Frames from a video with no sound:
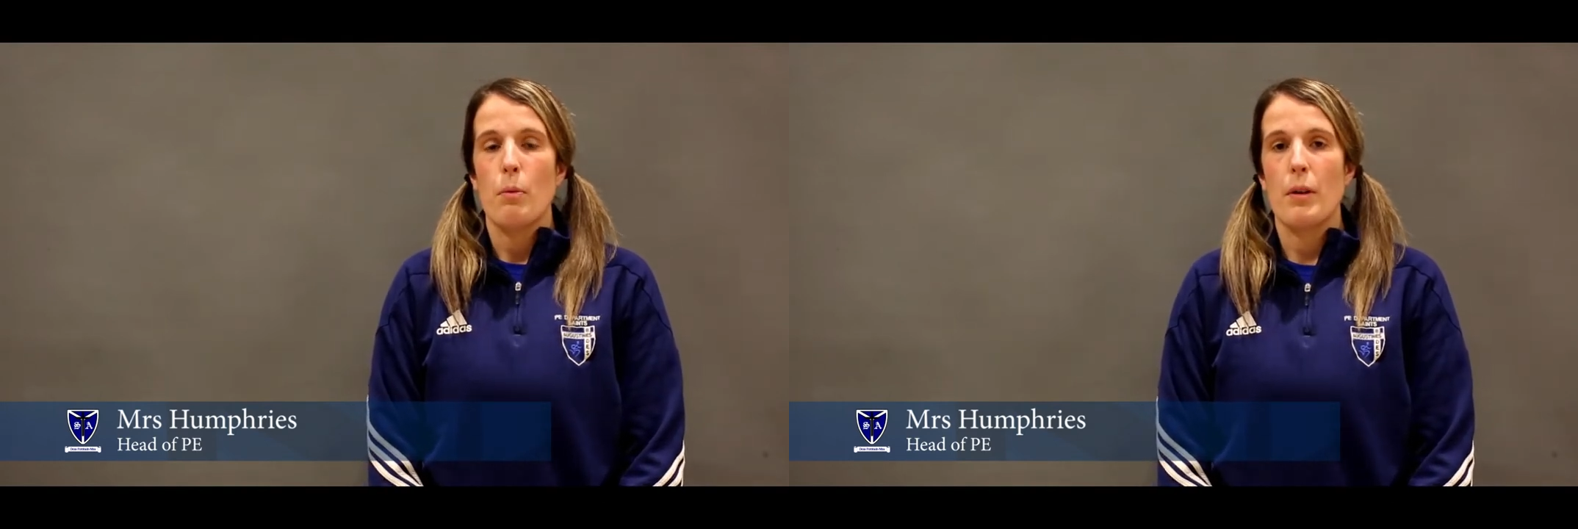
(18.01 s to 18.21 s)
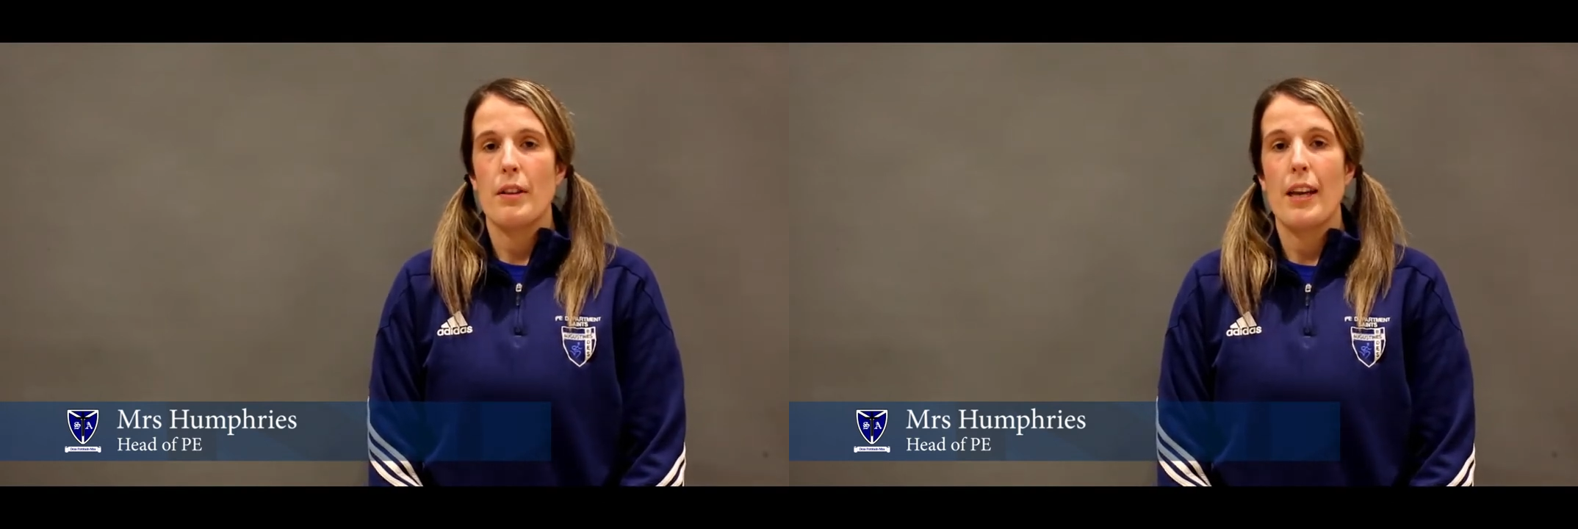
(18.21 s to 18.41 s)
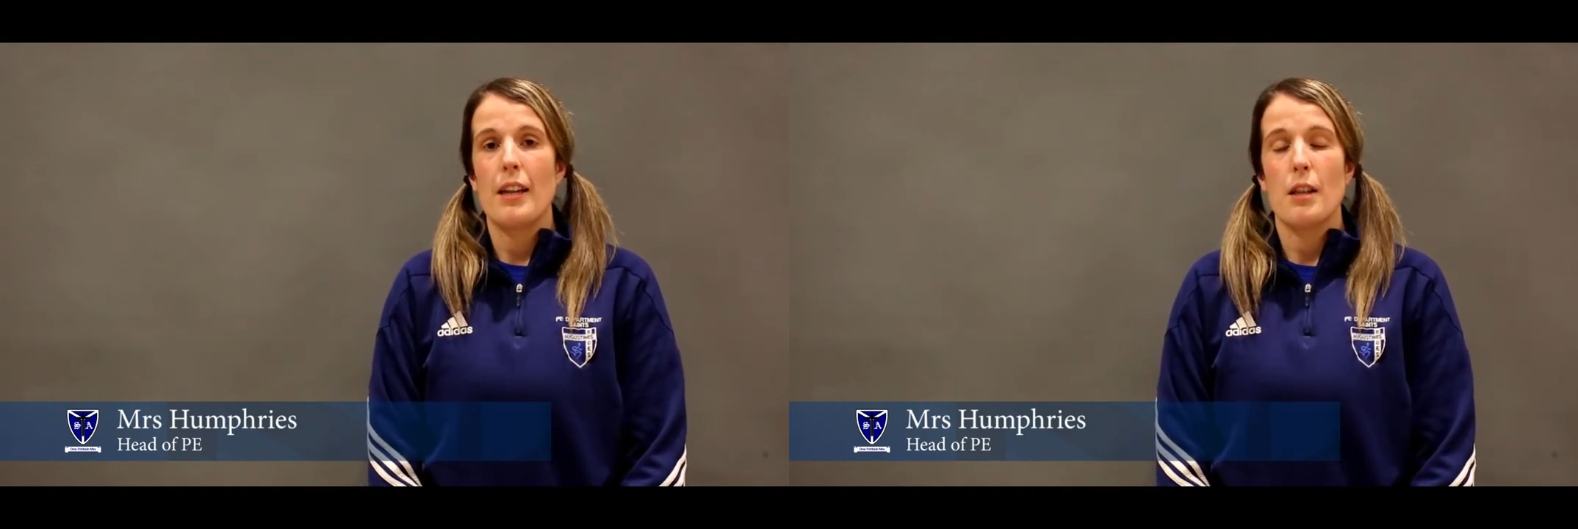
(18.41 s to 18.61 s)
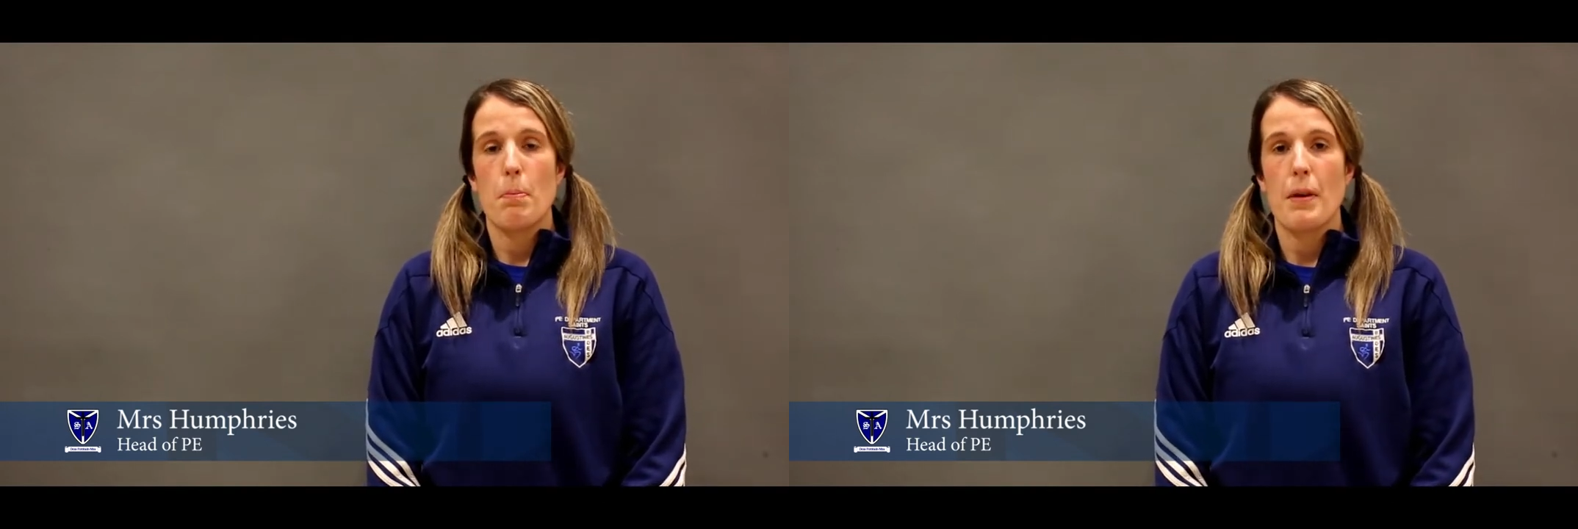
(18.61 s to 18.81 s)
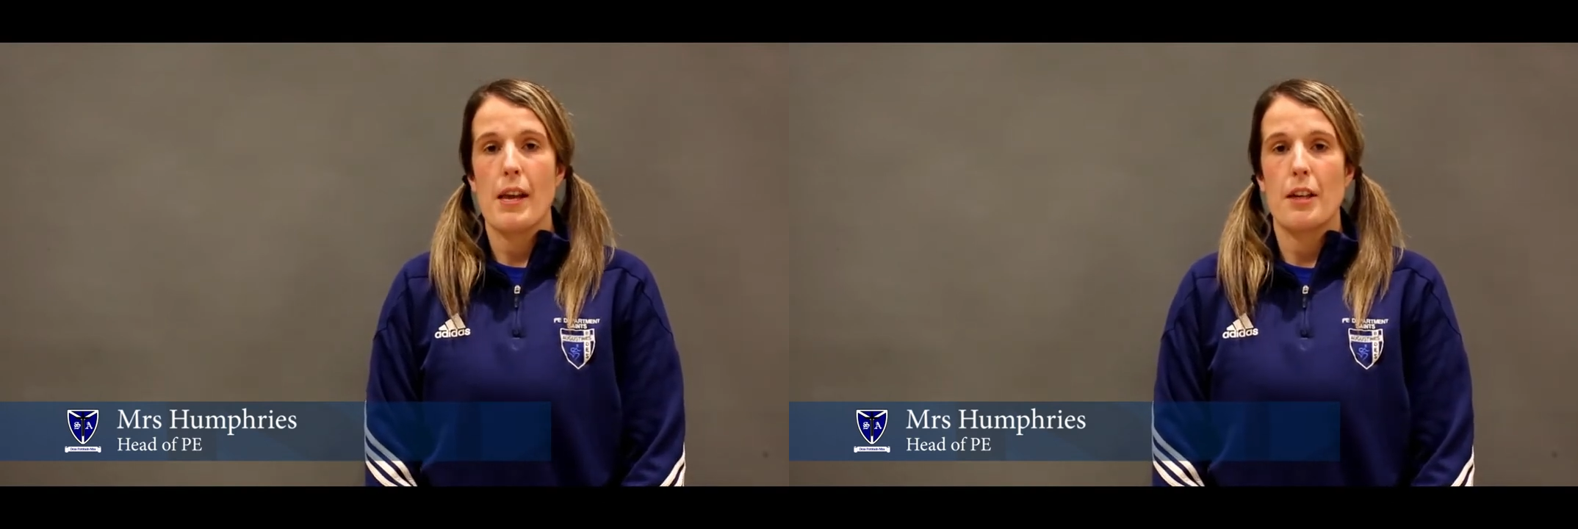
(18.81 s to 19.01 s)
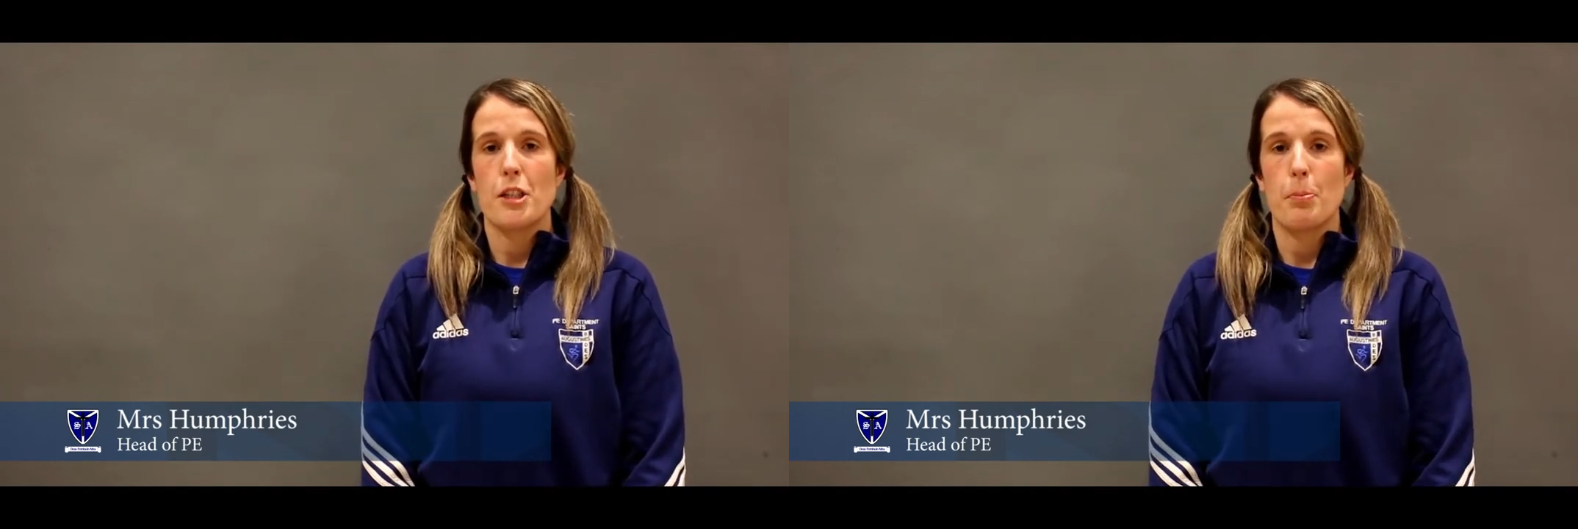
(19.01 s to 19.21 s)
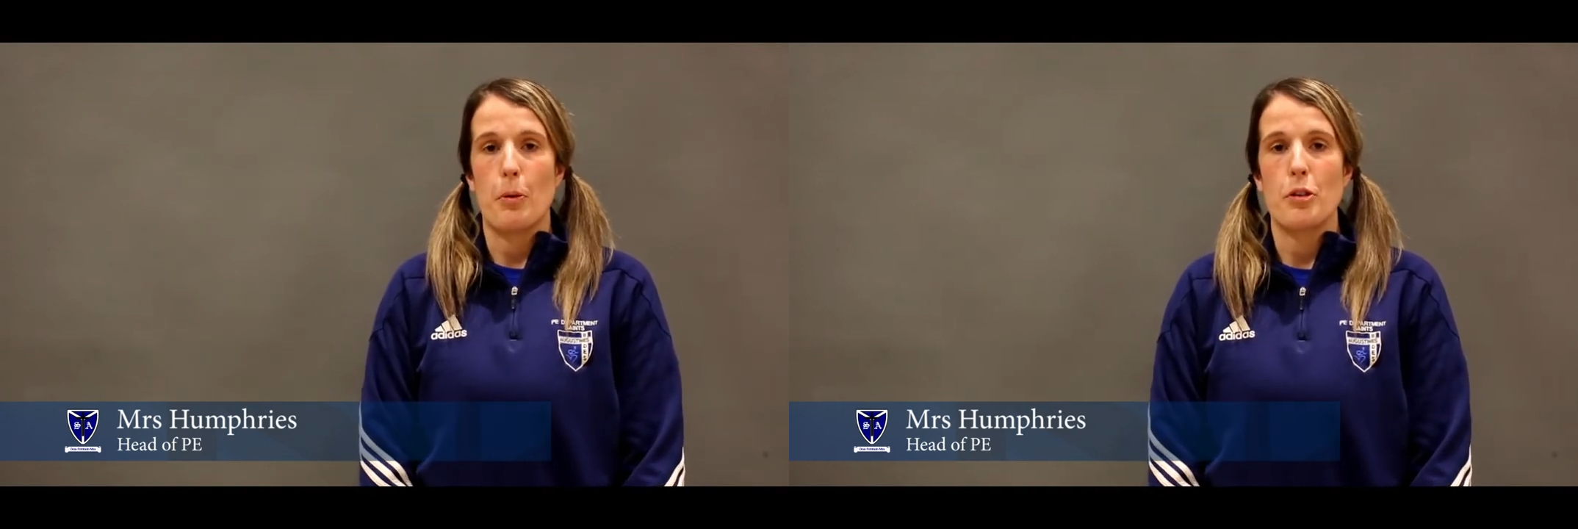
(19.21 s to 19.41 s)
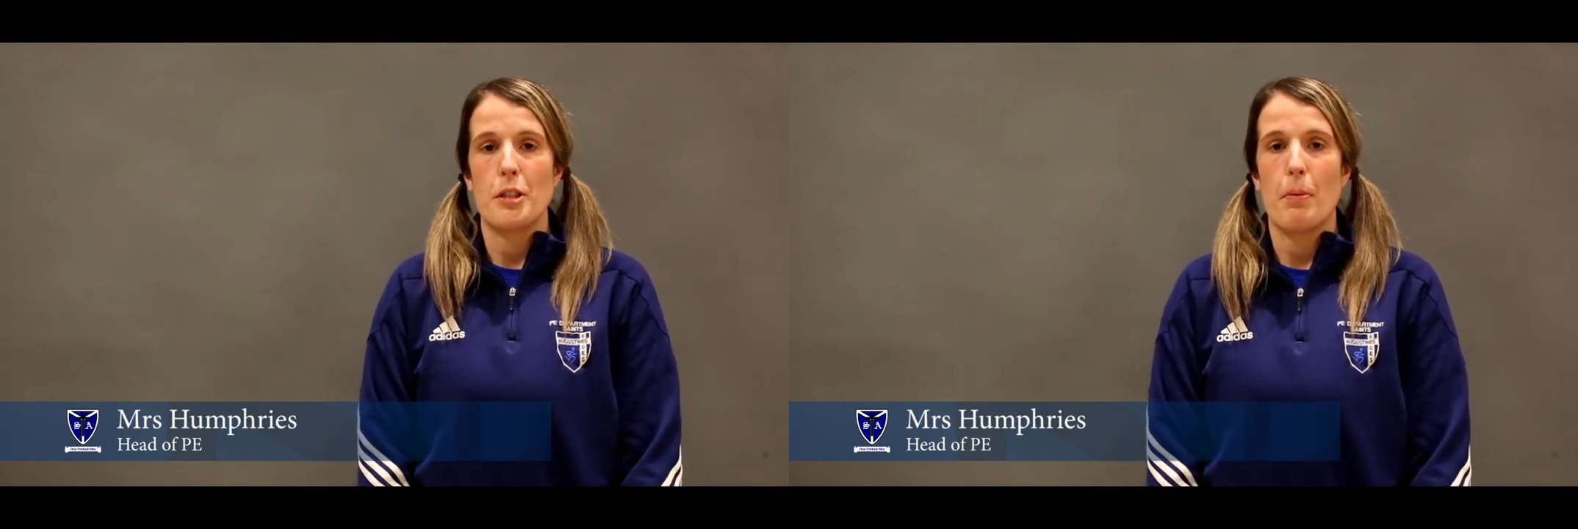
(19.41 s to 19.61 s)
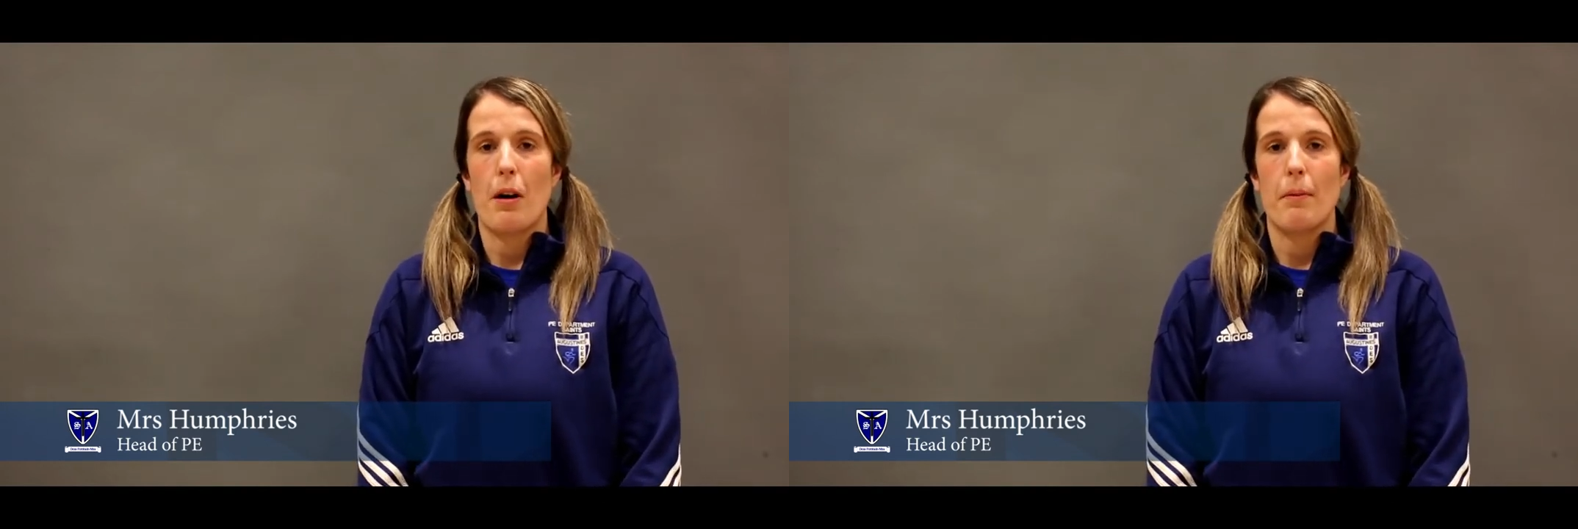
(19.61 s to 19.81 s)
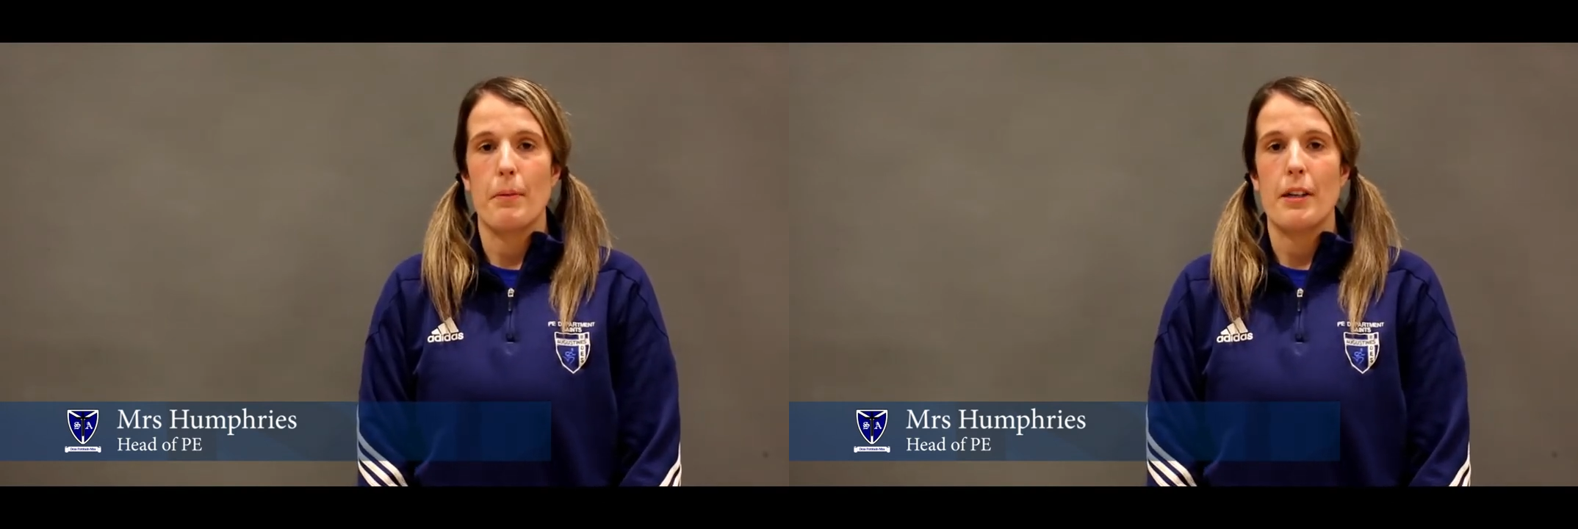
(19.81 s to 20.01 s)
within the PE and sport
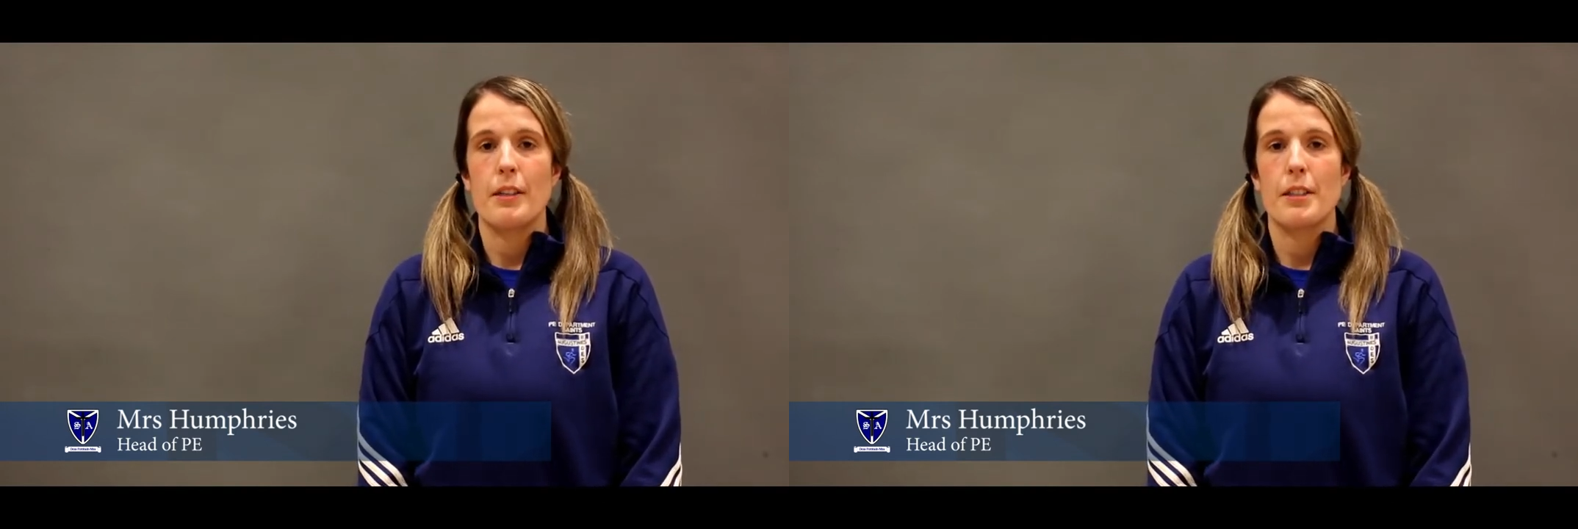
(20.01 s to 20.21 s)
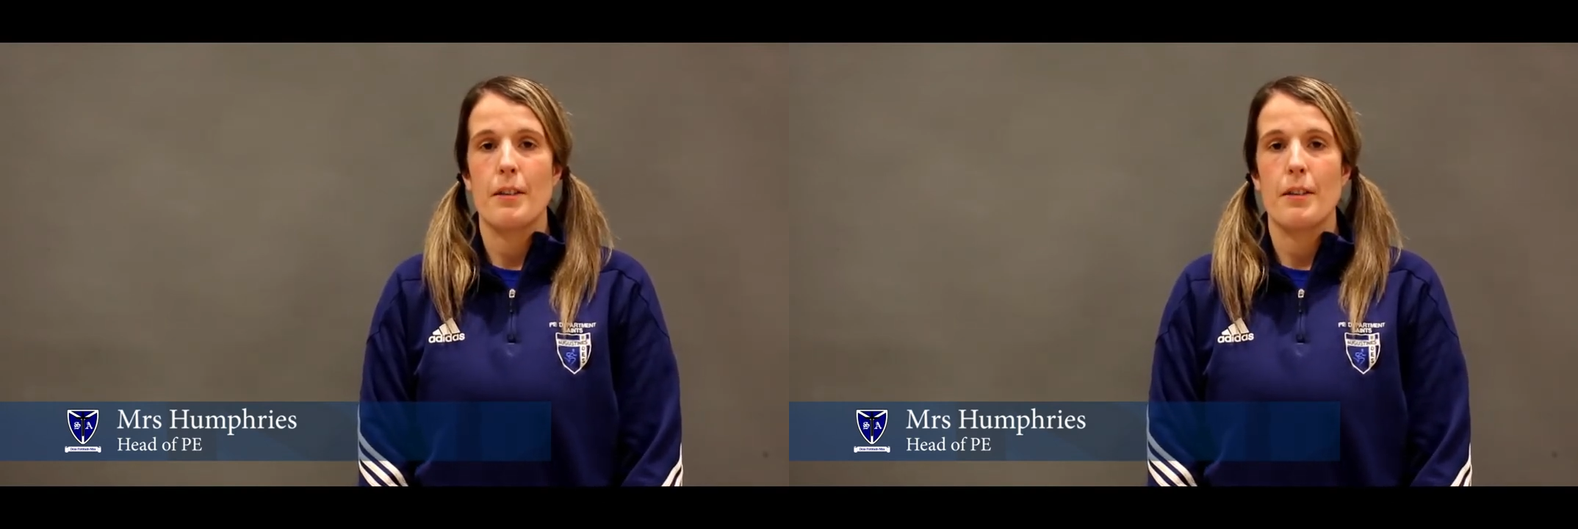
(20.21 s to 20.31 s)
department.